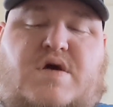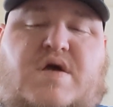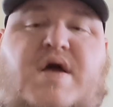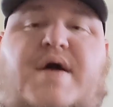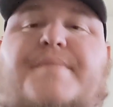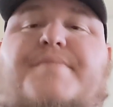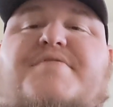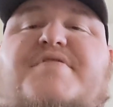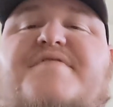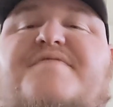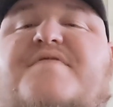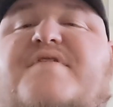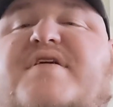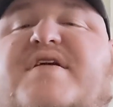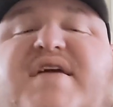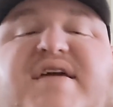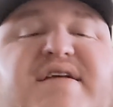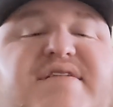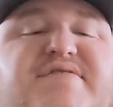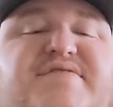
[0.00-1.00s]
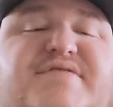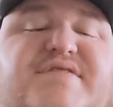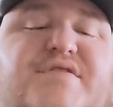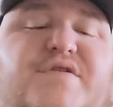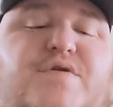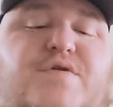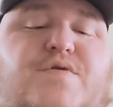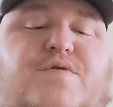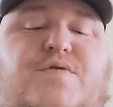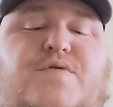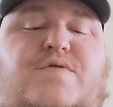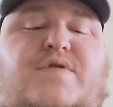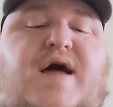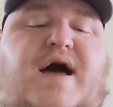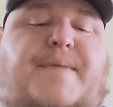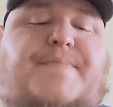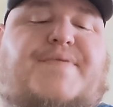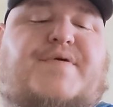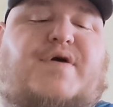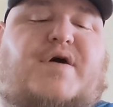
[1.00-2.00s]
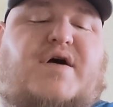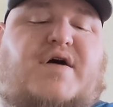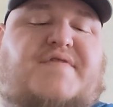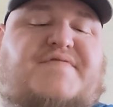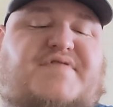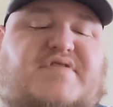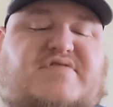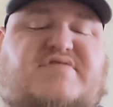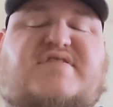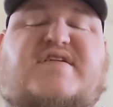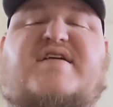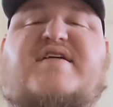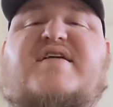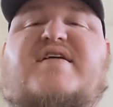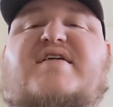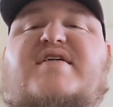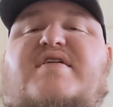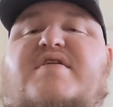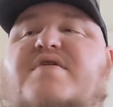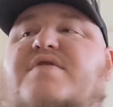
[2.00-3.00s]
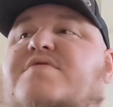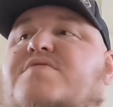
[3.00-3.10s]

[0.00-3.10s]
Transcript: a couple different heats, you know, lop it off at, say, you